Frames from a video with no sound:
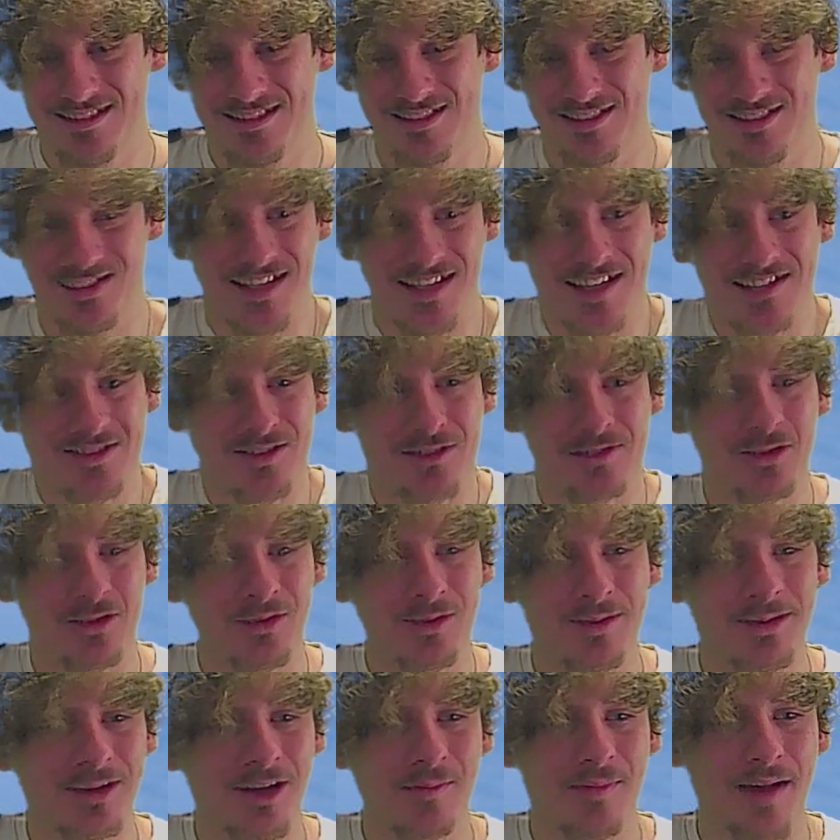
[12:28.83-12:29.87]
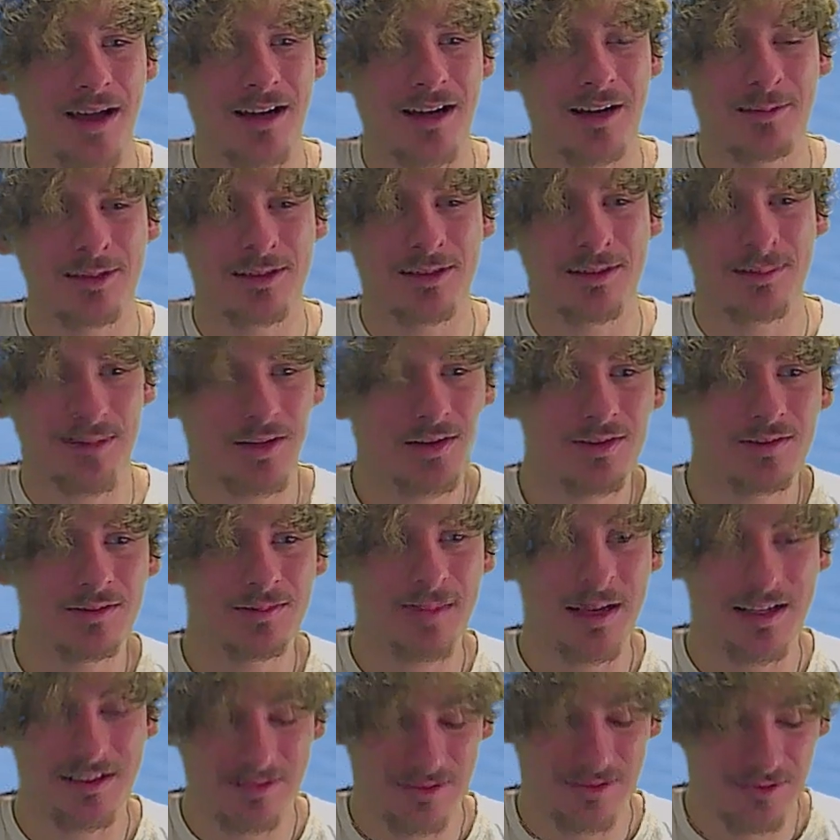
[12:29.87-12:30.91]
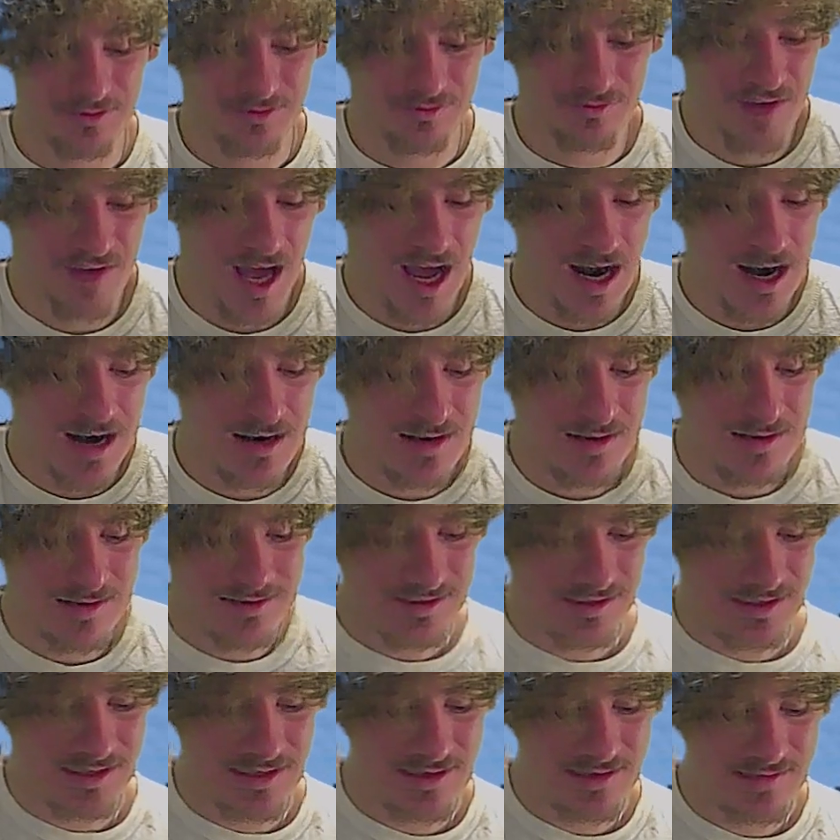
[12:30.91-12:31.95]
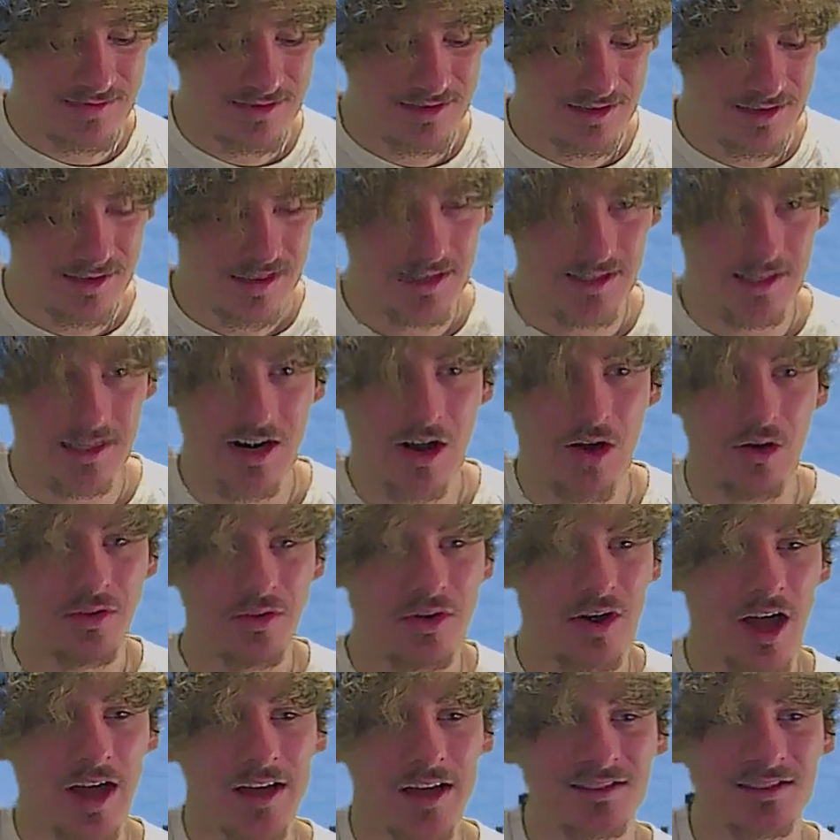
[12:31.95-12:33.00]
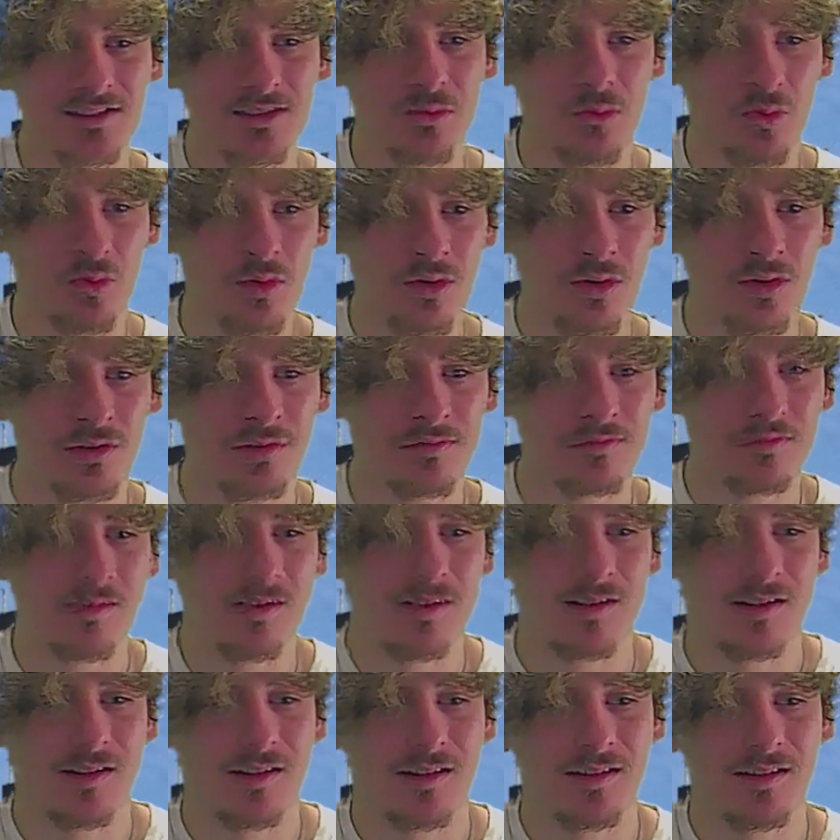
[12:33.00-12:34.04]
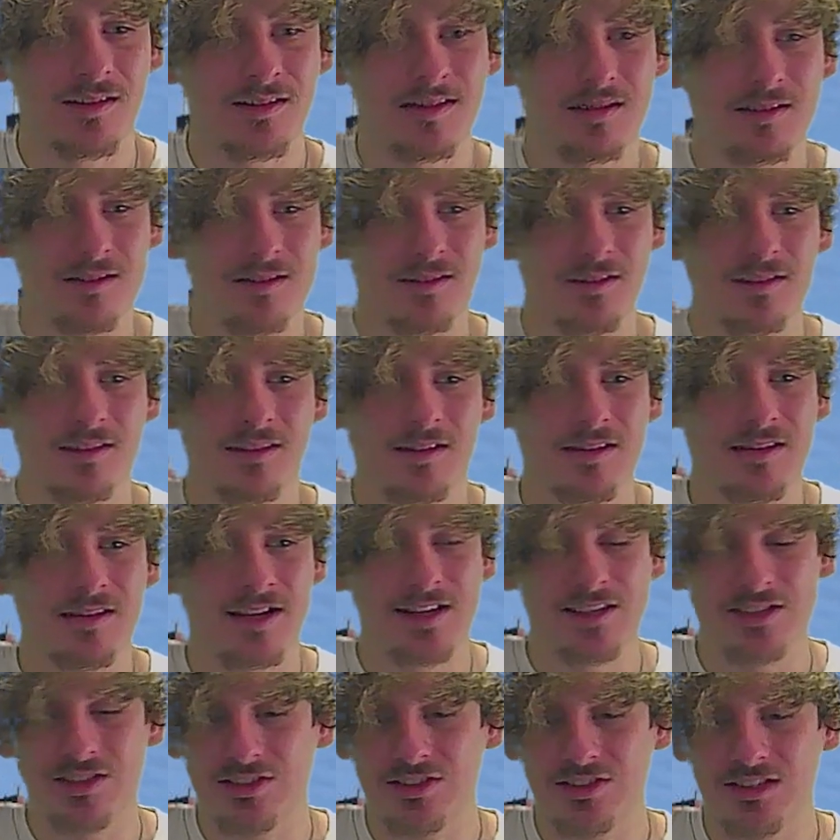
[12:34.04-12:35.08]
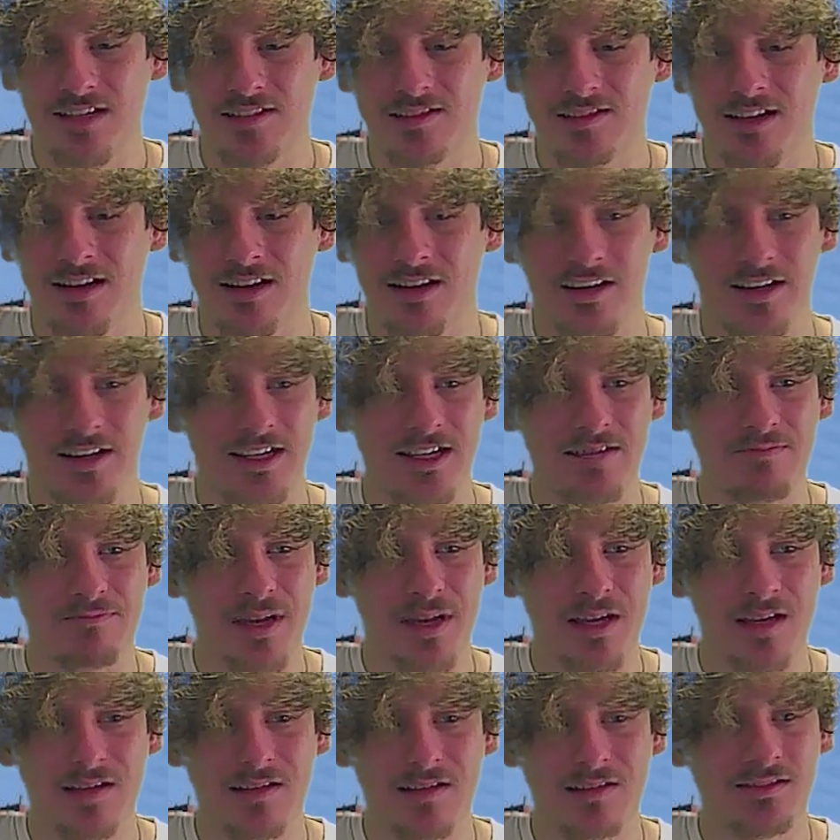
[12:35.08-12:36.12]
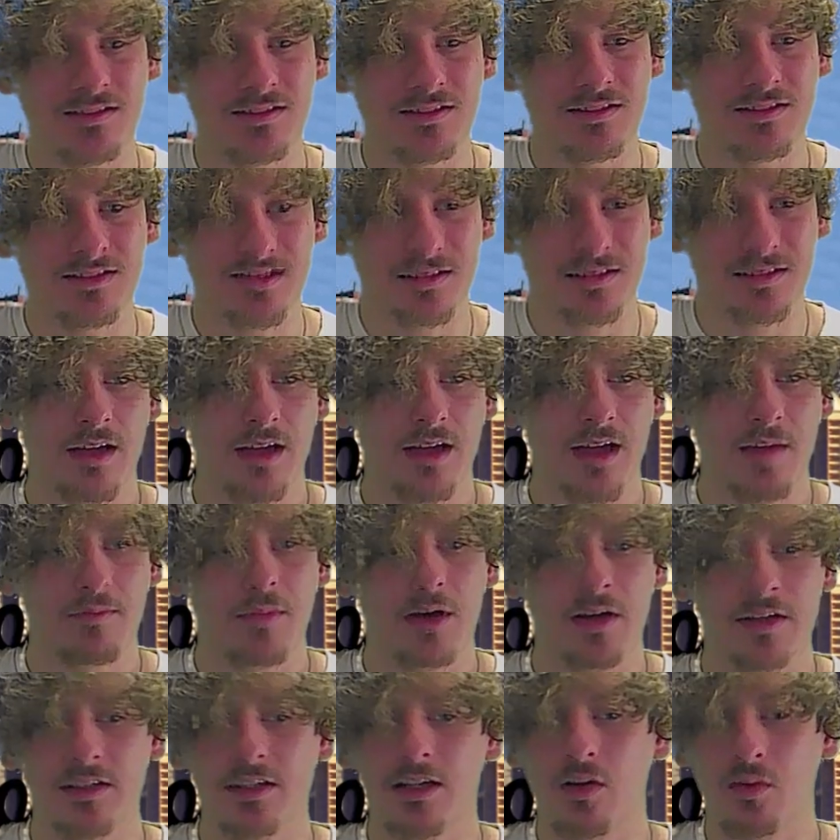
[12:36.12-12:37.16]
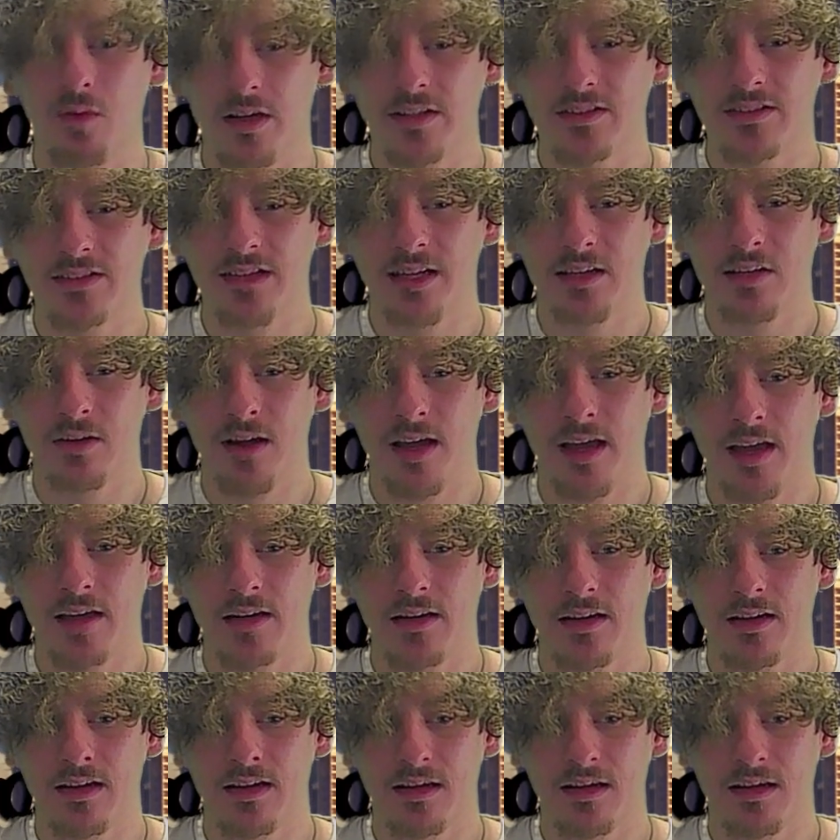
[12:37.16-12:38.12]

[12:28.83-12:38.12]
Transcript: just take their loot and go back up on the building and make a little fire, you know, get all nice and warm and just sit there and eat beans. But you know what, Stankrat?